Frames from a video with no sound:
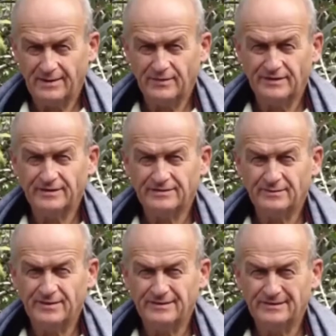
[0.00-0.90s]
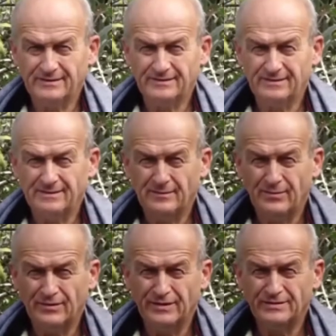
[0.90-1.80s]
I'm Rainer Kraplin,
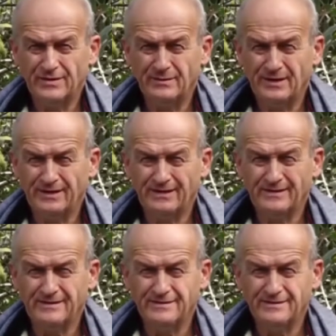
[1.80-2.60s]
born in Germany